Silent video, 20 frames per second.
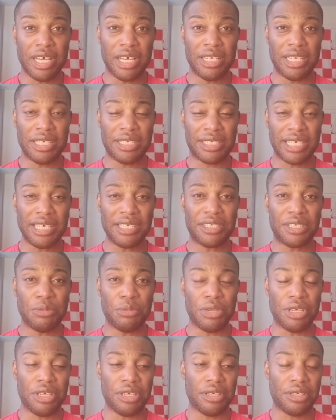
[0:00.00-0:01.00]
And they say to
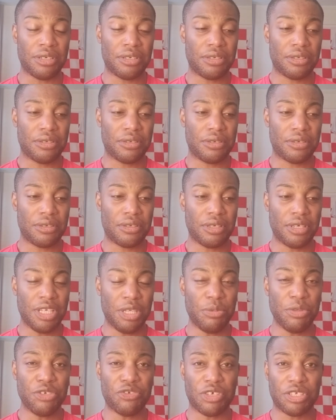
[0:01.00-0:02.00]
me, and
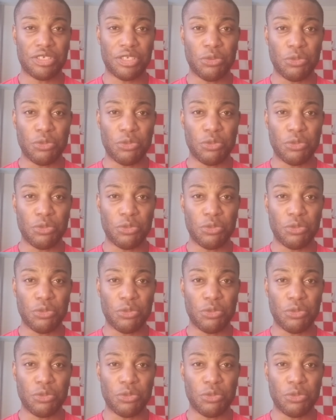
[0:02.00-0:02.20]
it'd be interesting